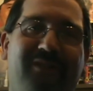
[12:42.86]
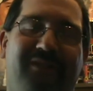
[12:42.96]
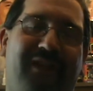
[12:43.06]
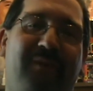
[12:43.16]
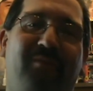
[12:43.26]

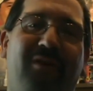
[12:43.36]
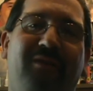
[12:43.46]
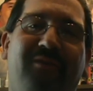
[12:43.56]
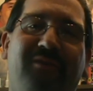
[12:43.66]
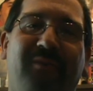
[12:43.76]
he's got a
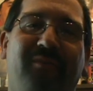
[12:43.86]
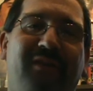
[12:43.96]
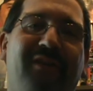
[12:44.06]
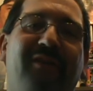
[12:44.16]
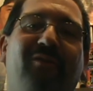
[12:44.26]
partner who's
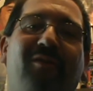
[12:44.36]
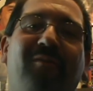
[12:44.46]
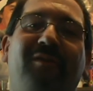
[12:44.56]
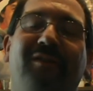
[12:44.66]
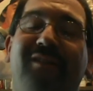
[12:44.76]
completely
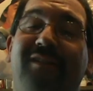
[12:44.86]
normal.